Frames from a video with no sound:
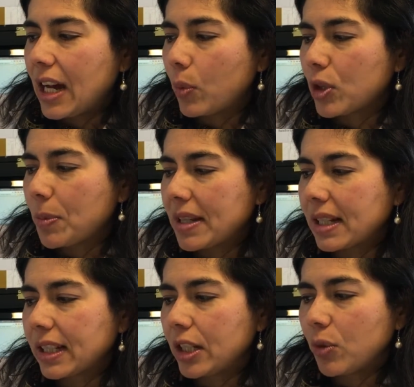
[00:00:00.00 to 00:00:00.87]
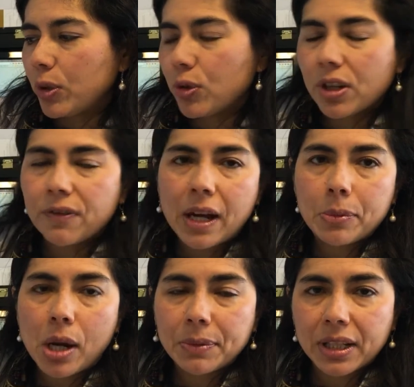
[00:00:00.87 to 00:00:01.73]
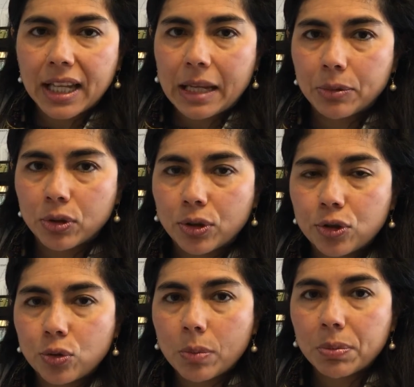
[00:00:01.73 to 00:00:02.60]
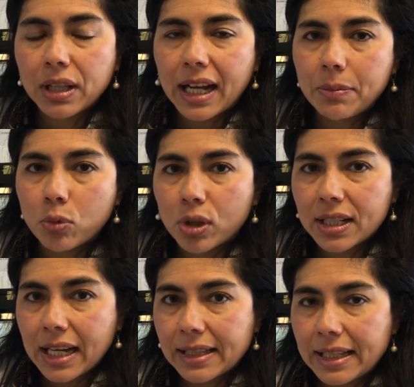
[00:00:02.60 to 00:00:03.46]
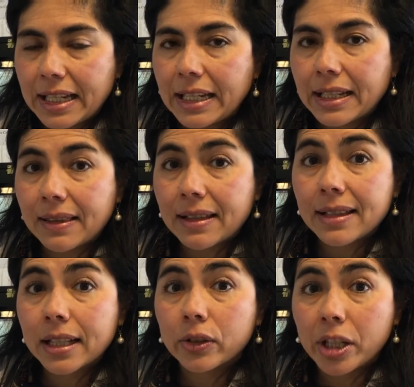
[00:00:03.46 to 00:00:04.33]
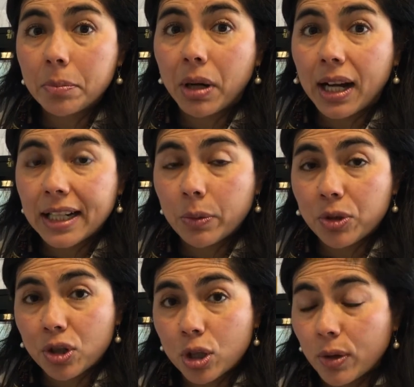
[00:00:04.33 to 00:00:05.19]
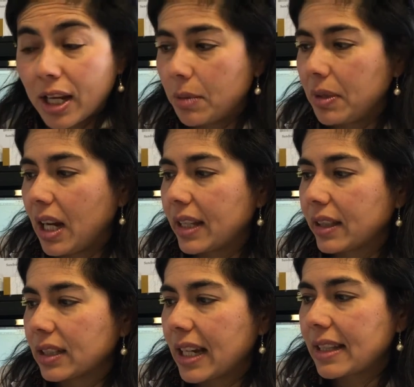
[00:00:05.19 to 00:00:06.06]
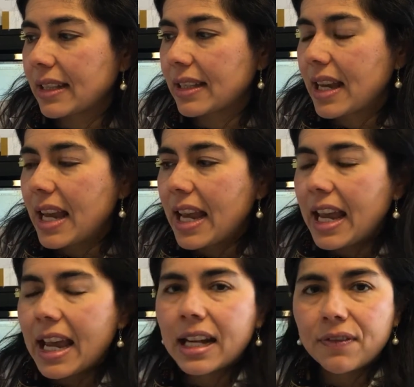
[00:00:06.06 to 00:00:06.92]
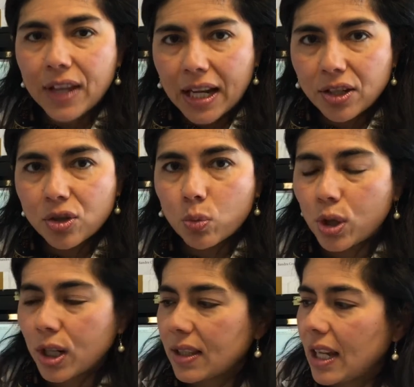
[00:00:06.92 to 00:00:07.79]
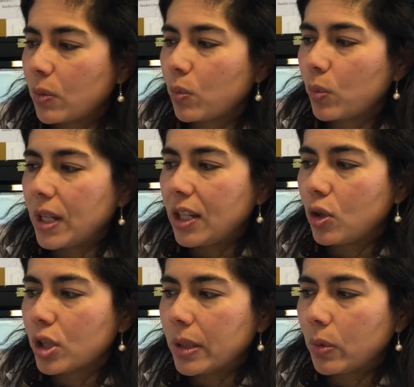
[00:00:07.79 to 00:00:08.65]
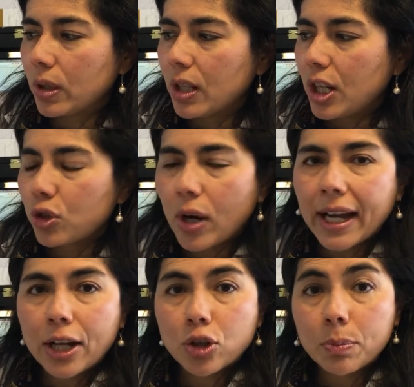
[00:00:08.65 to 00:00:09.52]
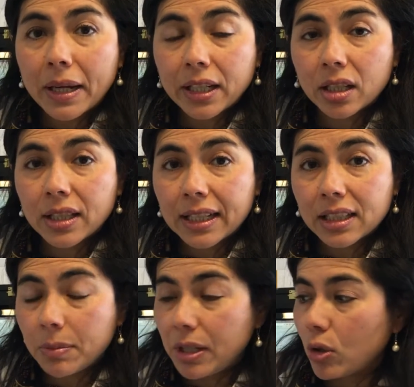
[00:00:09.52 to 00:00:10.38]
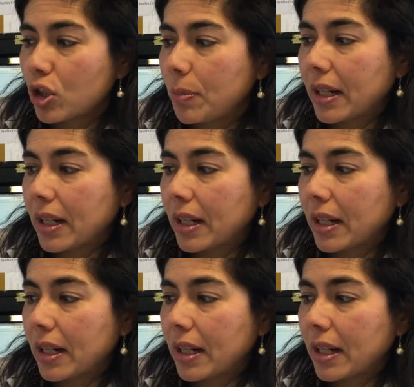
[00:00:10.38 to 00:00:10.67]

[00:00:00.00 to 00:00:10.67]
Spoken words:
which basically we use a fiber optic cable to apply more intense heat at the ciliary body, which is located behind the lens. And if that doesn't work, then we usually will try a trabeculectomy or